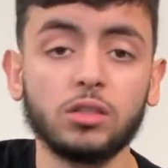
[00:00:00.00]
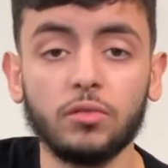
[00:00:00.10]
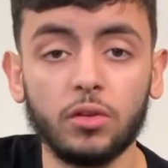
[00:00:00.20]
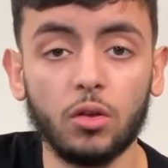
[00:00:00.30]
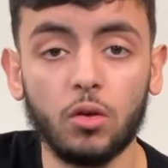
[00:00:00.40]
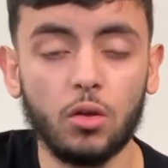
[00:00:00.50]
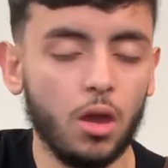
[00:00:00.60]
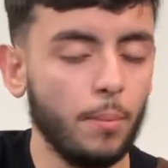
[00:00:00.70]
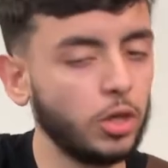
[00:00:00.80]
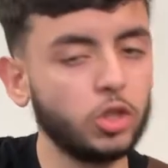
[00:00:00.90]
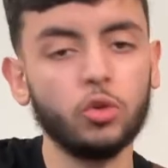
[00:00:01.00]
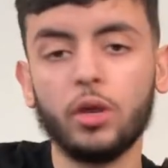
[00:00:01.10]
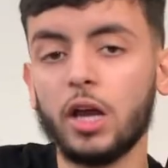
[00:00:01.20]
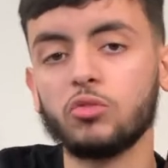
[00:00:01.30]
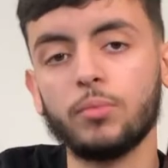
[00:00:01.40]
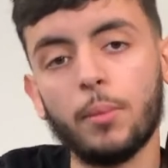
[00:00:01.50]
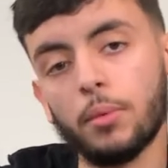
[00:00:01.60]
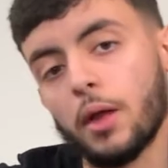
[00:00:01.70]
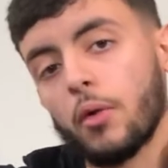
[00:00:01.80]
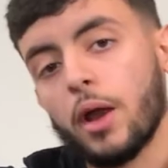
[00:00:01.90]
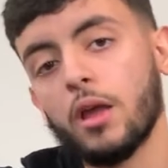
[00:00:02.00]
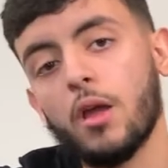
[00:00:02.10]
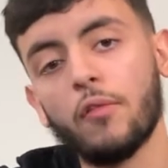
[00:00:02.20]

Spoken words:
the video, make sure you guys remember that, right?